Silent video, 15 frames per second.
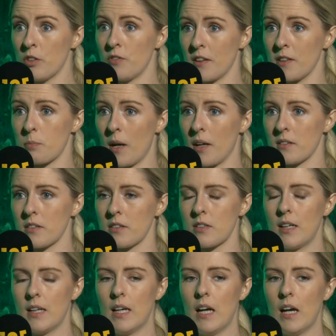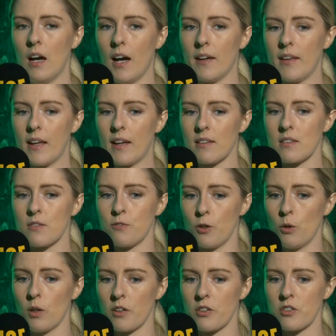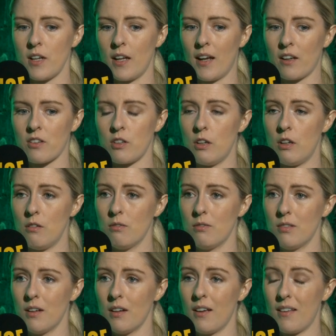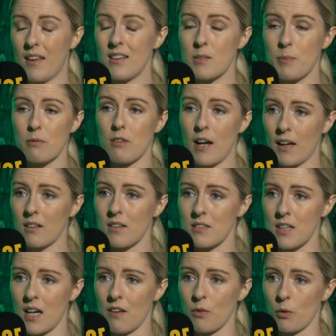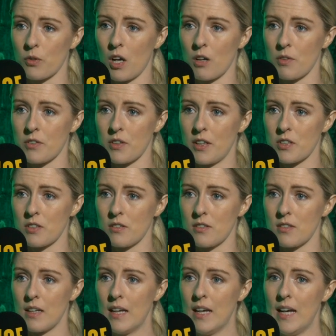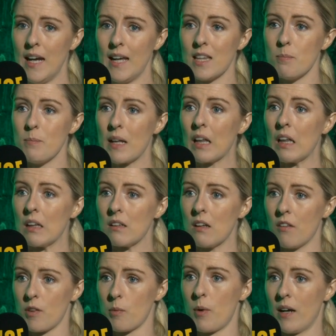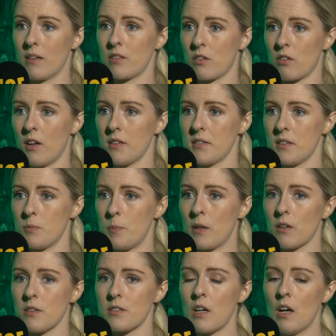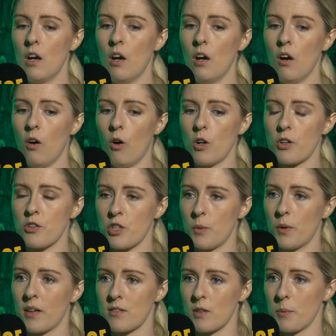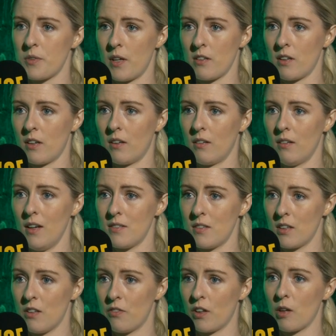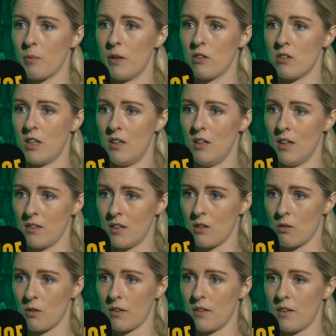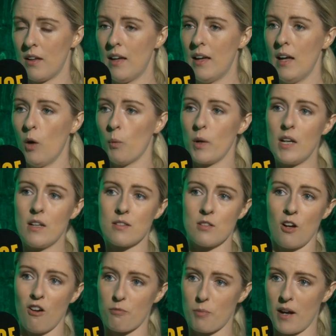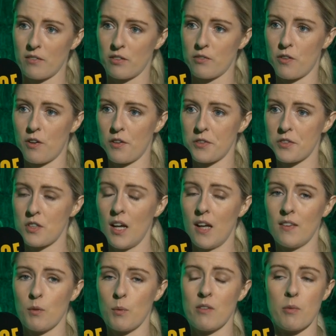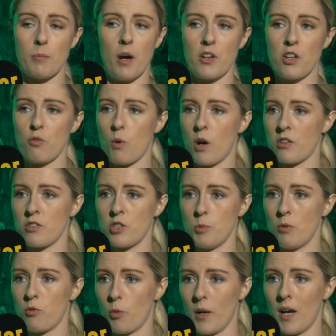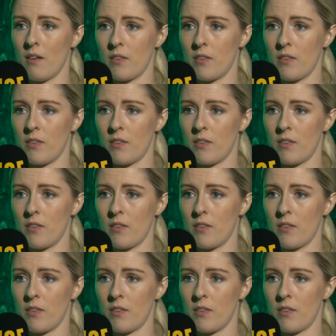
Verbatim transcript: to fix yeah. Brexit. I think it's foolish and actually, I think it's a bit reckless to have those conversations in the middle of the Brexit crisis mm. because all you're doing is upsetting a significant community in the north. We need to solve Brexit first, and then we have a body of work to do before we